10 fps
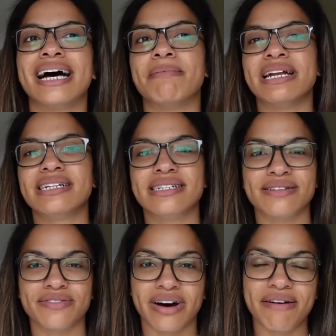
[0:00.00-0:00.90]
I managed to
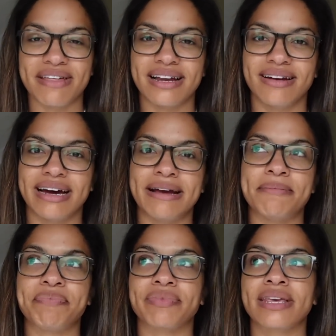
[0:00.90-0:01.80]
survive that
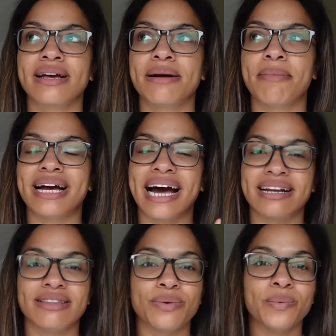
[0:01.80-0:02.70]
night, but I
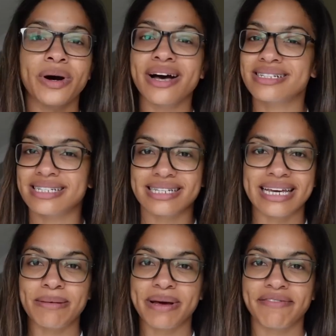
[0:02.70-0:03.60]
had the worst
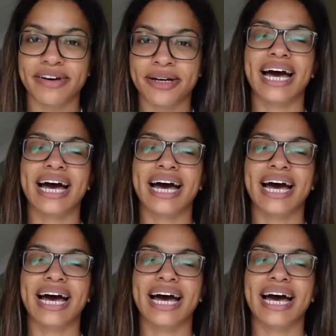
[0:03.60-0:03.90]
sleep ever.